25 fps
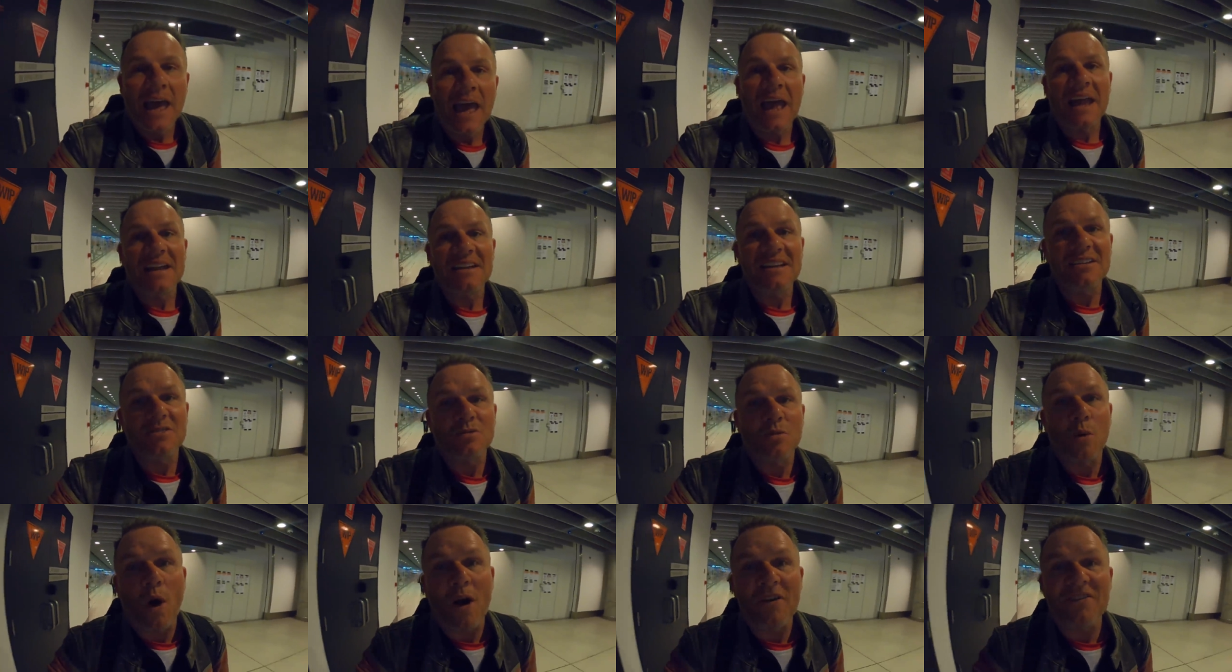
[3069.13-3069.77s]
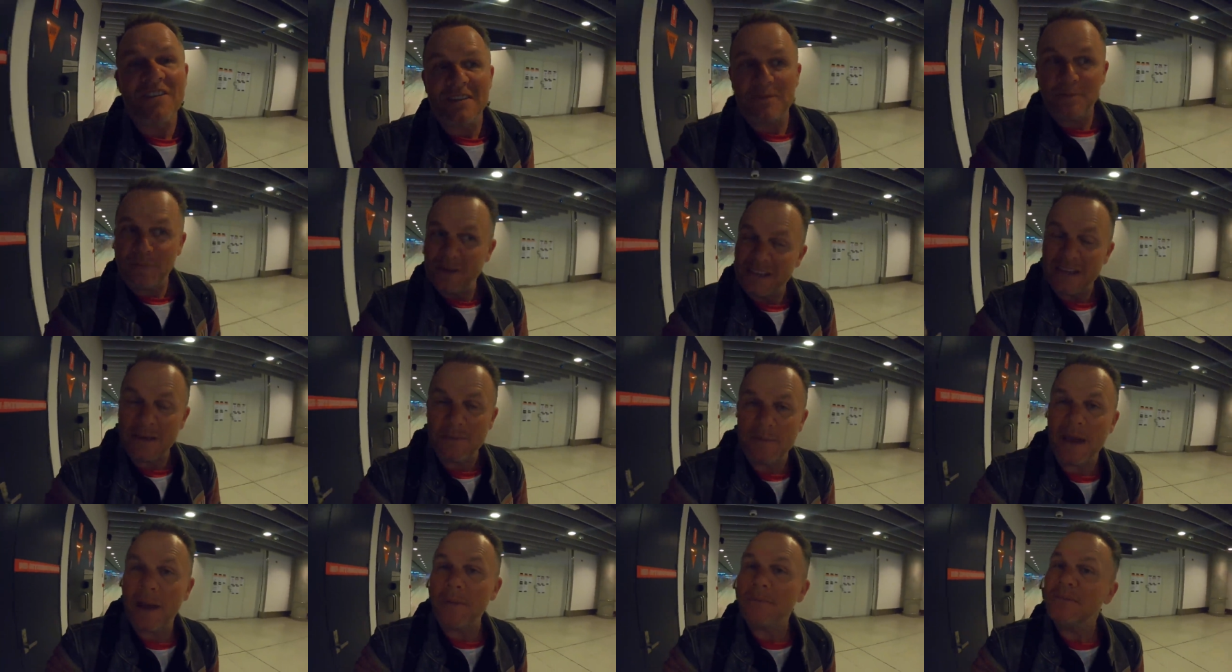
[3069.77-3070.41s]
And his wife is
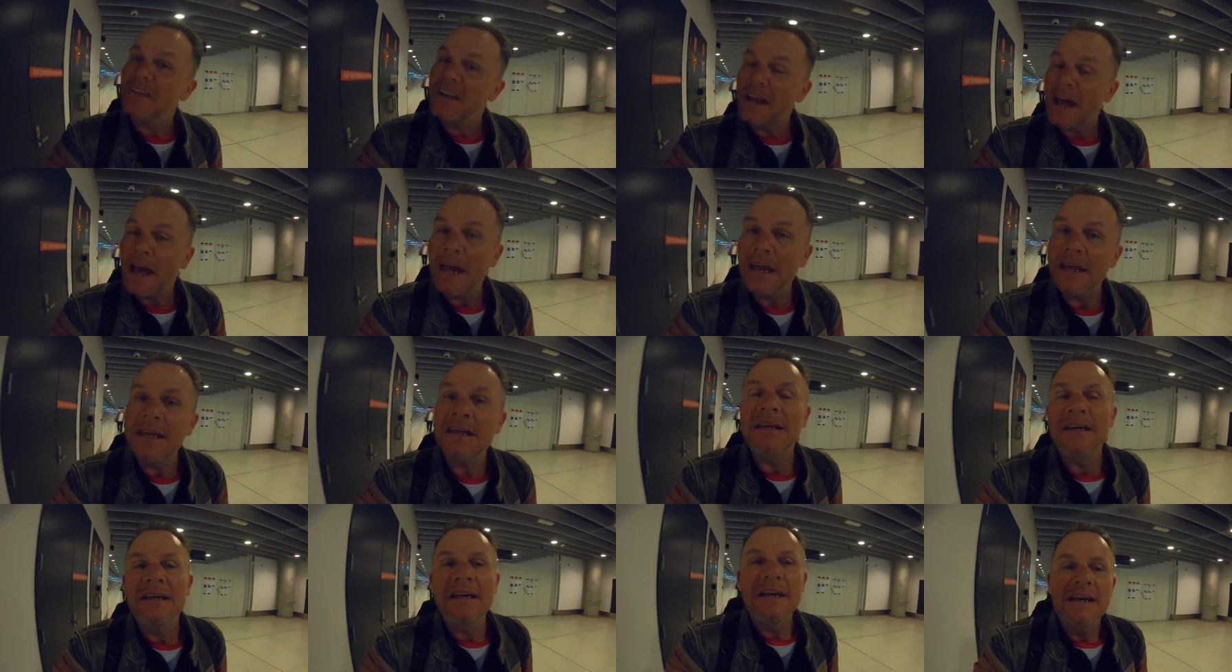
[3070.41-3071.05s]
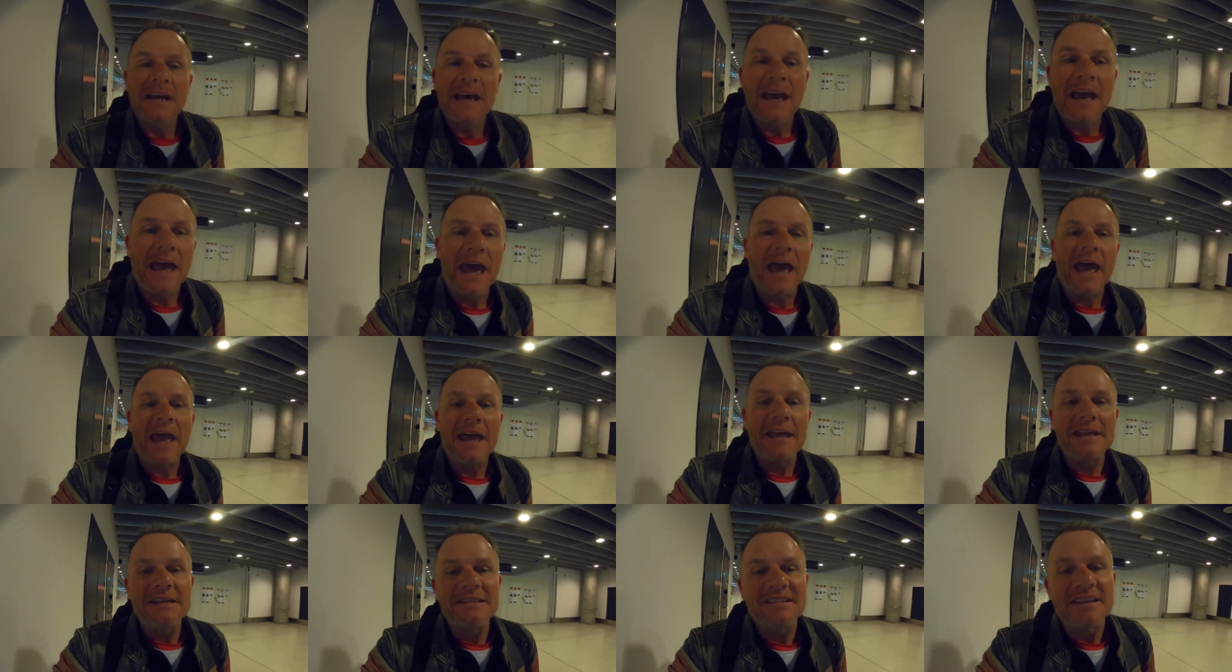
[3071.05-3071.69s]
picking me up today,
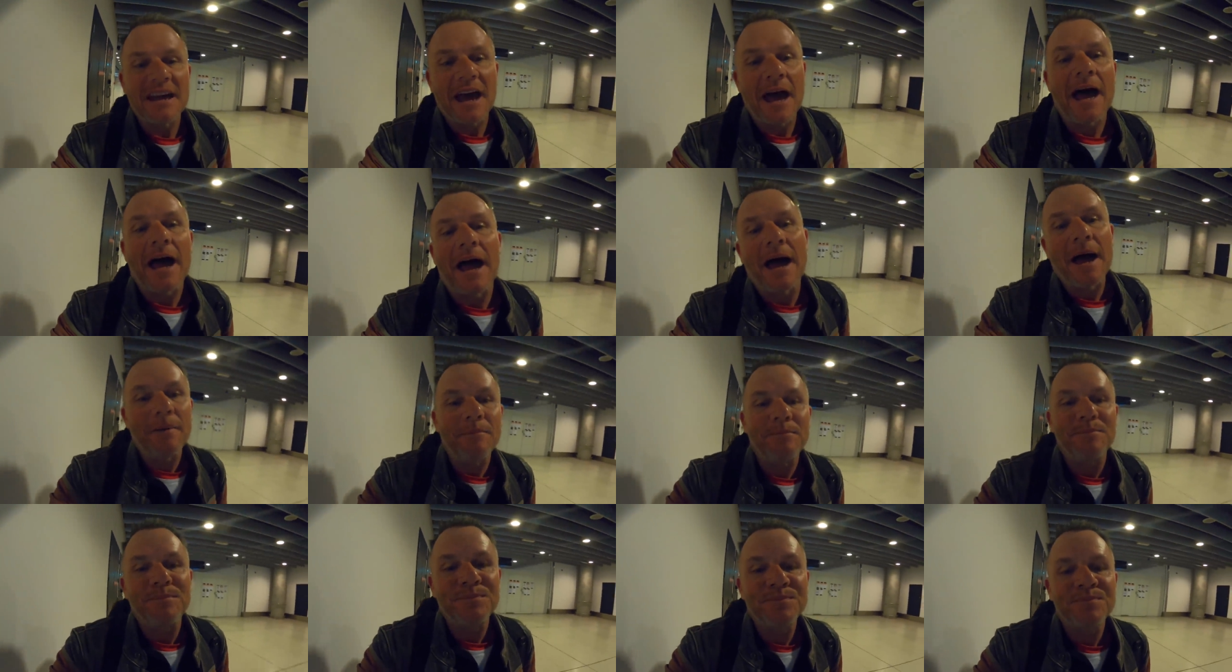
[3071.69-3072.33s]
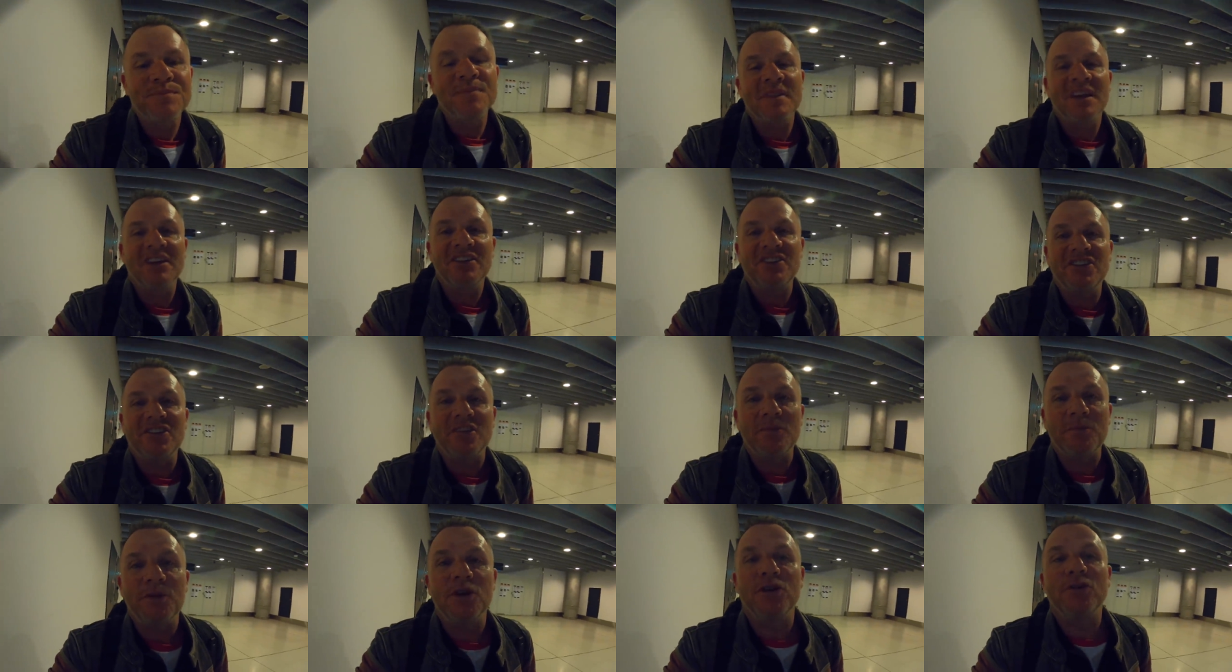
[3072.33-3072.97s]
and um,
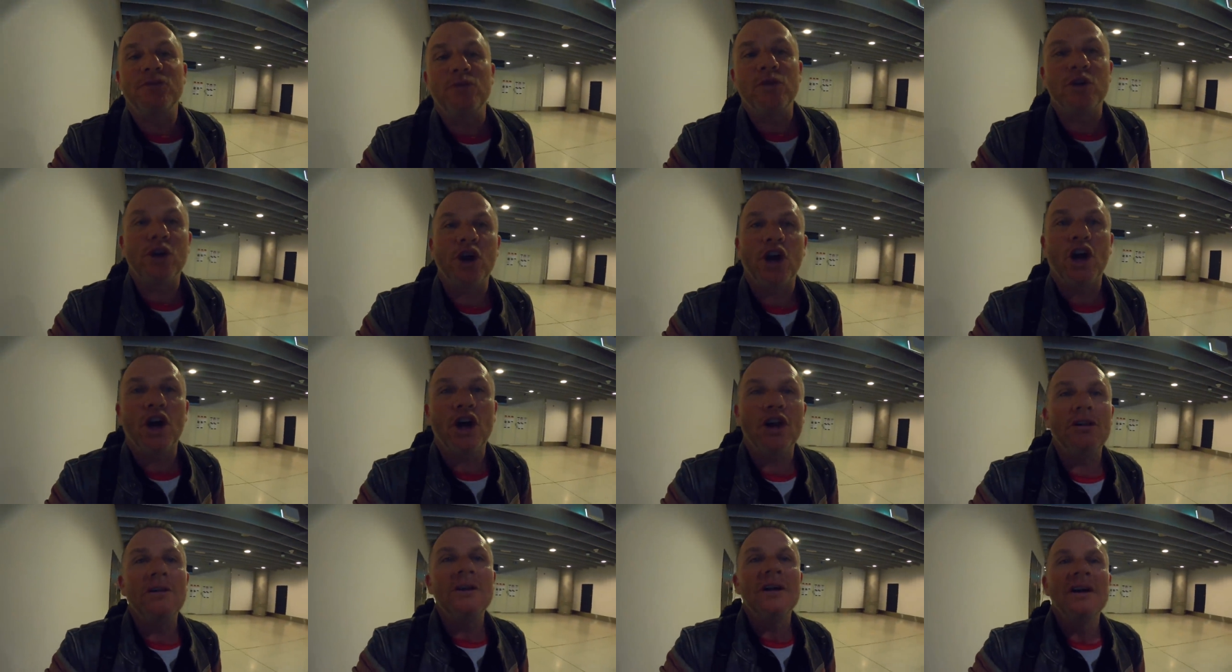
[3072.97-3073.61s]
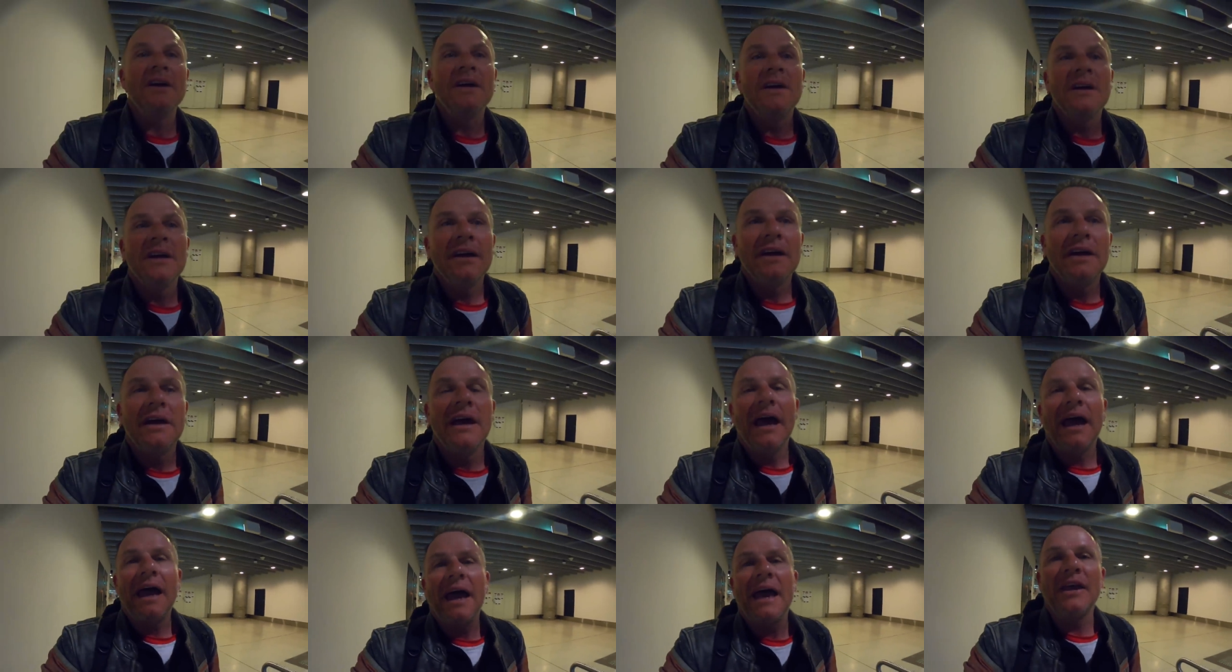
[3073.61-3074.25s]
she's a beautiful girl,
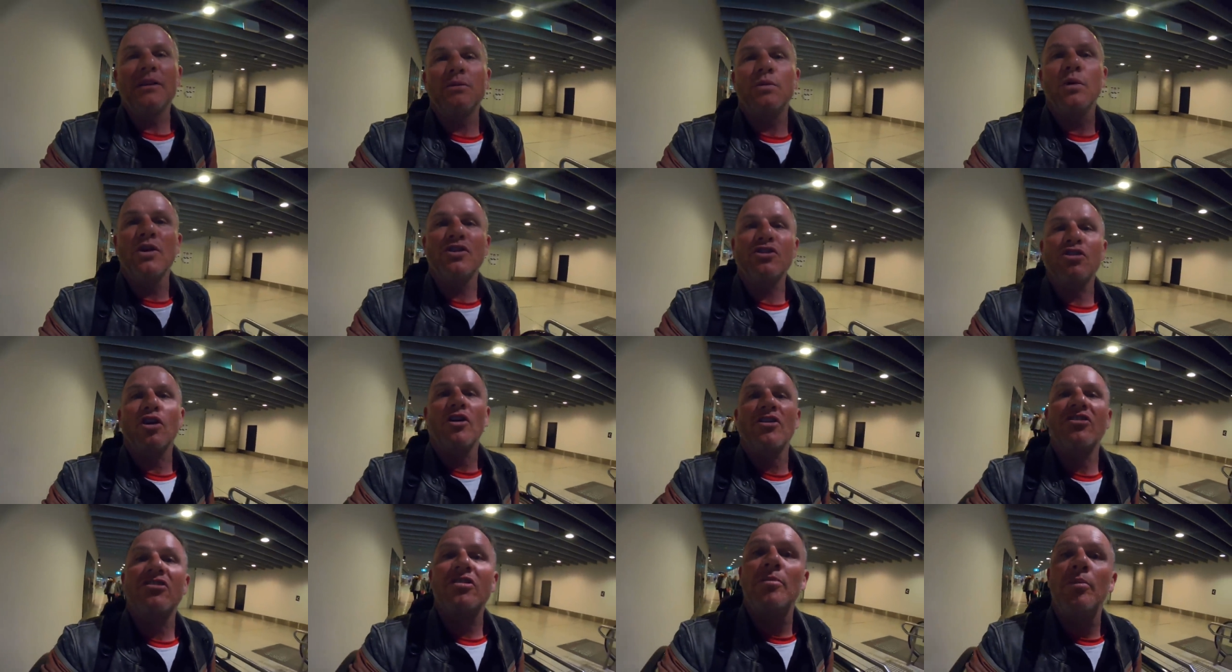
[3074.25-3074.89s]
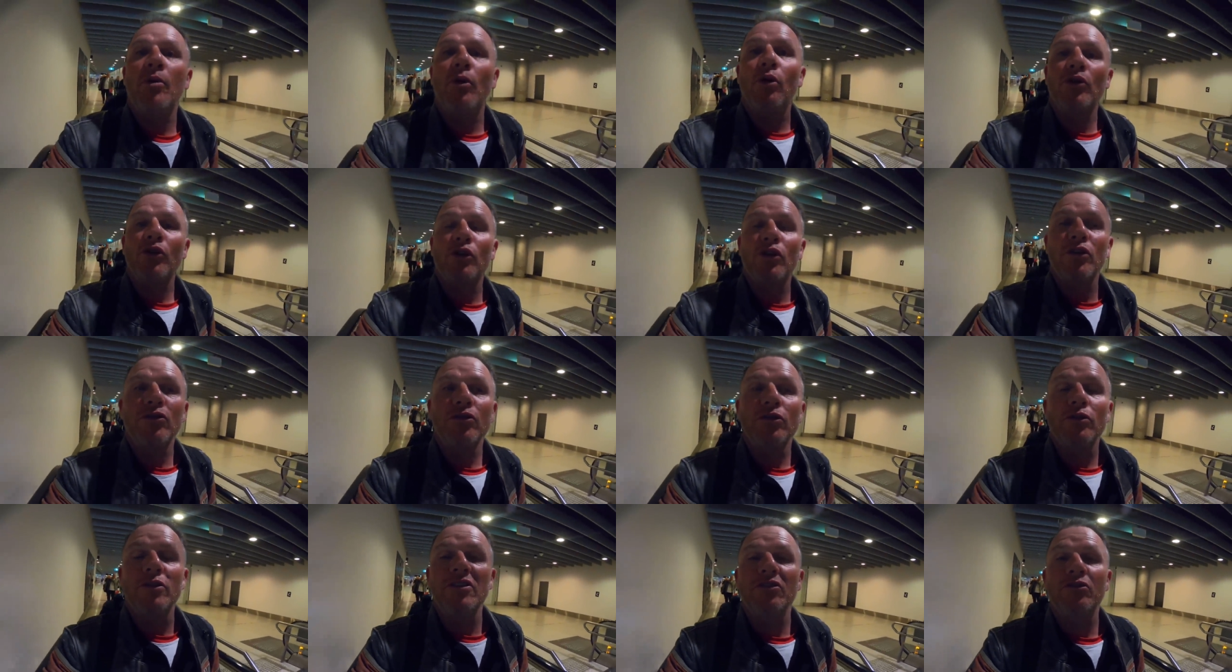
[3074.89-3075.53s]
and we're trying to support her
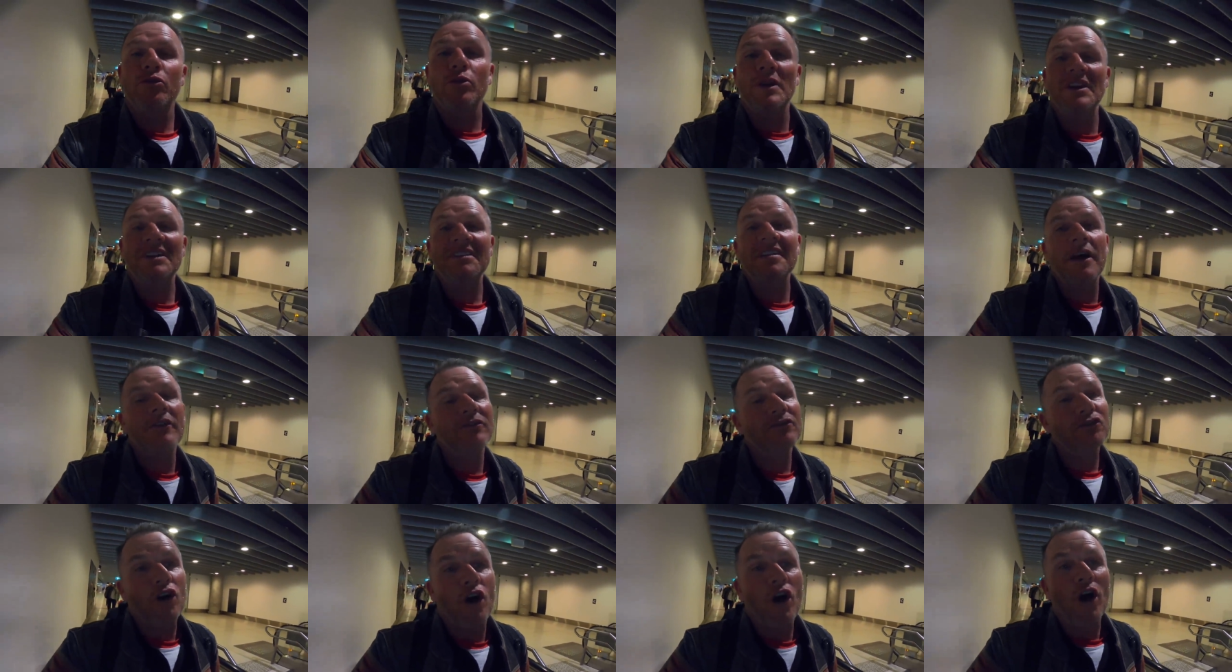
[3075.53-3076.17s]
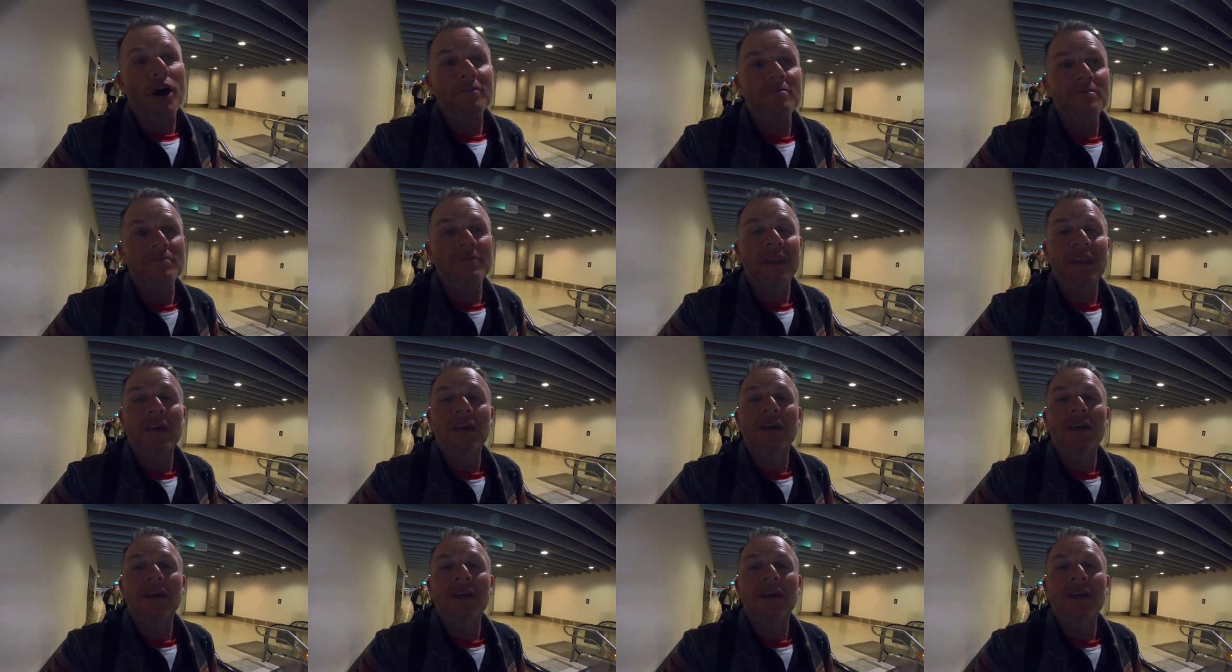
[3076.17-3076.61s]
through this really tough time.